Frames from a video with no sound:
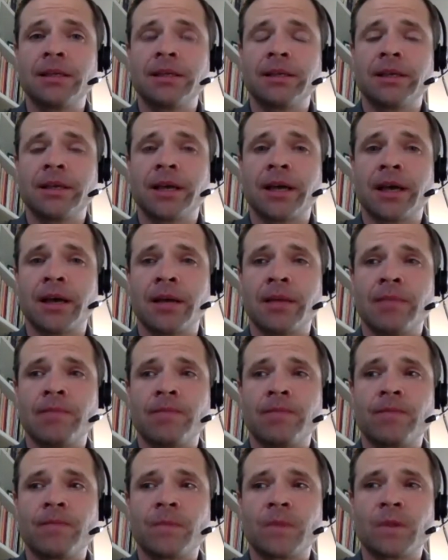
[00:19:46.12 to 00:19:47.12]
um,
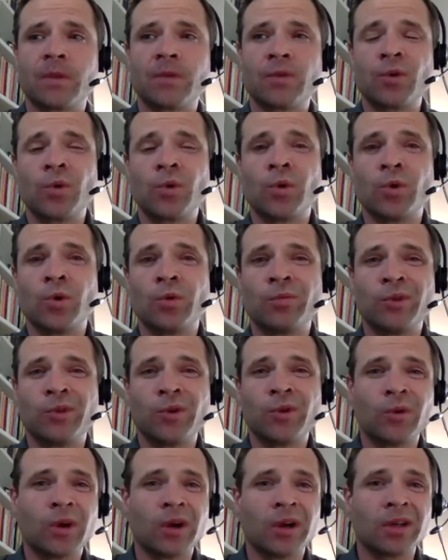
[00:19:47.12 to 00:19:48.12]
to whom
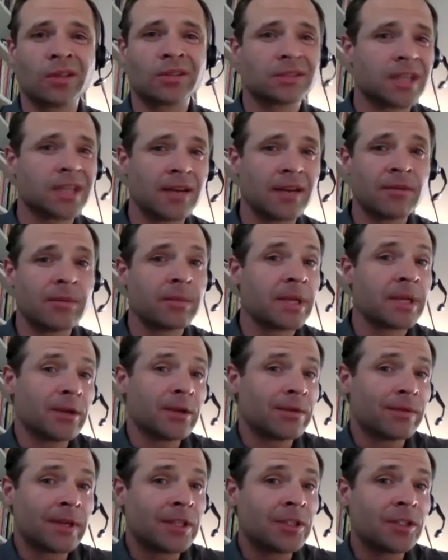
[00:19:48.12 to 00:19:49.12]
you are kind of a bigger
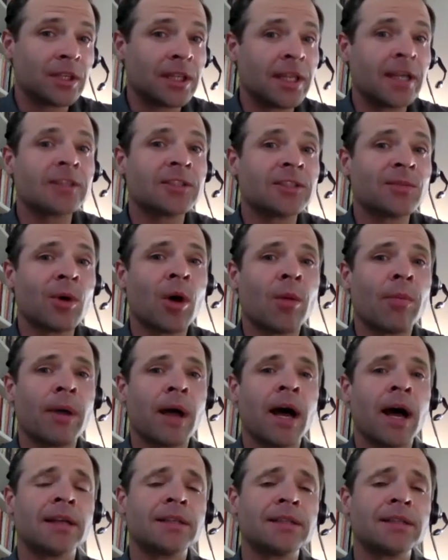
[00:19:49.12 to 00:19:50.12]
fish in their small
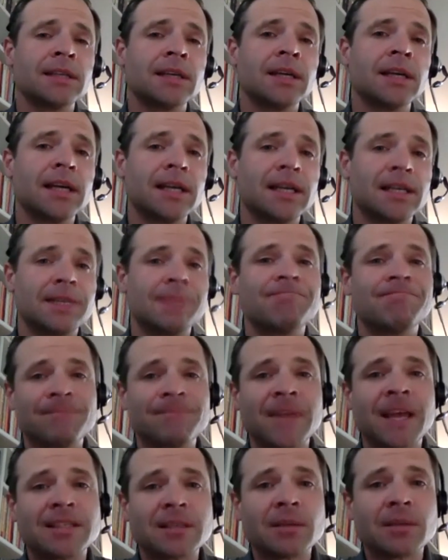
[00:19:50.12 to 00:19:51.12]
pond
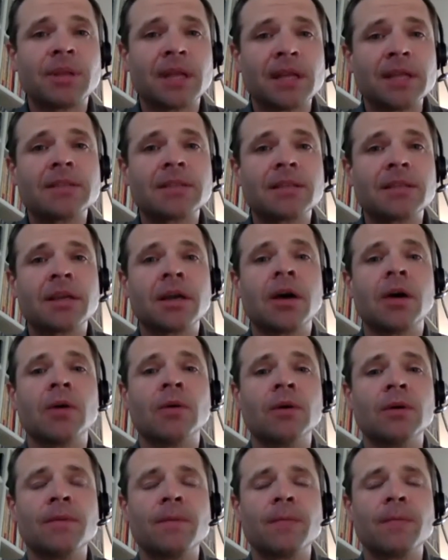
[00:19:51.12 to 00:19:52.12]
that's a place to
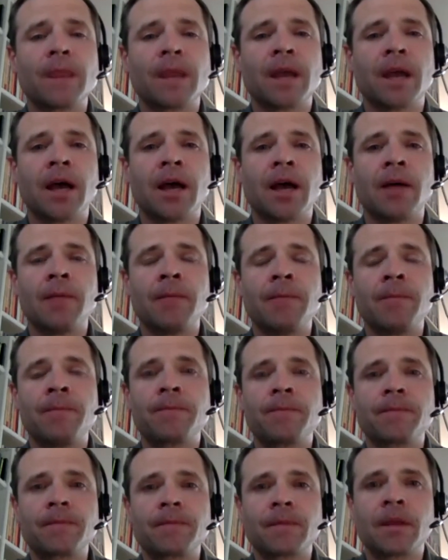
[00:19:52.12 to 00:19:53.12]
go mm-hmm. um,
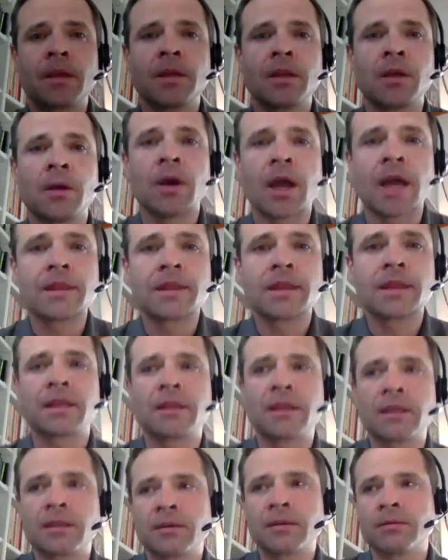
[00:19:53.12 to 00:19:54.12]
you know, I think
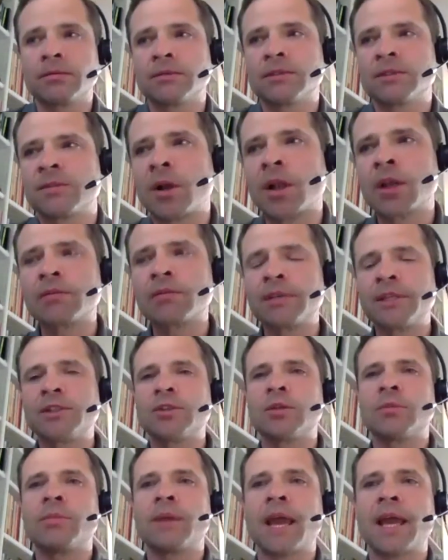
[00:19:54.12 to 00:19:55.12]
that the smaller
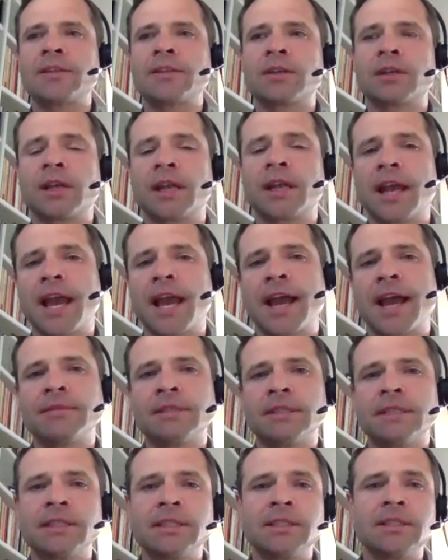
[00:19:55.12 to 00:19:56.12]
regional banks are going to have
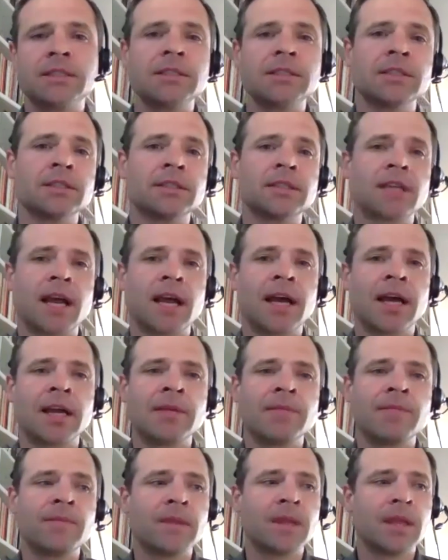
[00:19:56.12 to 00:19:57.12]
an easier
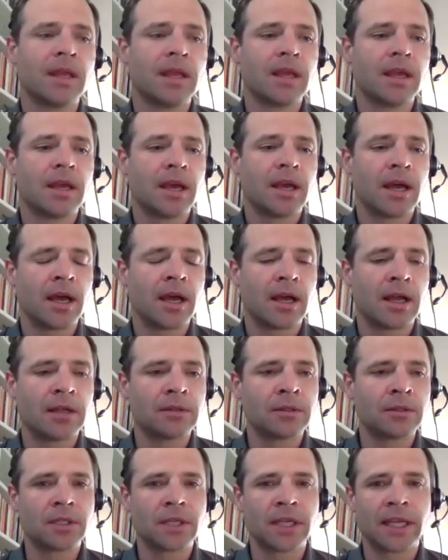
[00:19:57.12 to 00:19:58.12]
time uh,
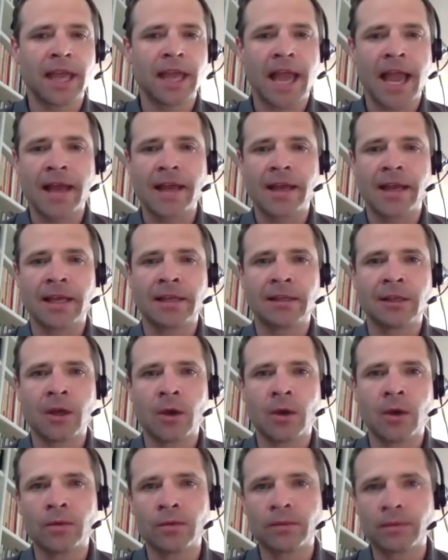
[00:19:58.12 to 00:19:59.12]
looking at a
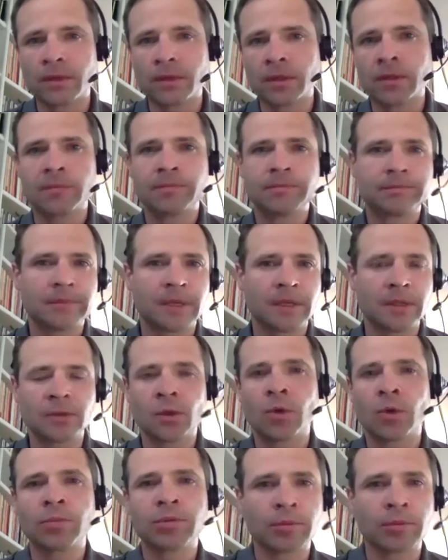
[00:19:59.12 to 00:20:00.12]
loan for a, a,
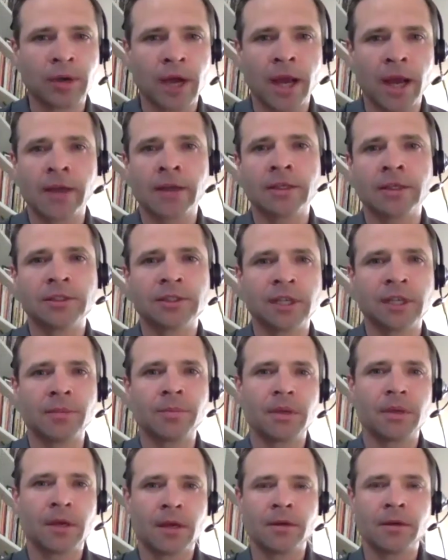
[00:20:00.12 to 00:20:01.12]
sole proprietorship
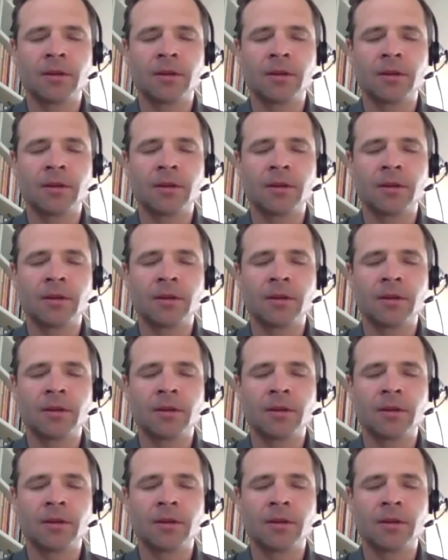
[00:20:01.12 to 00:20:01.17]
under the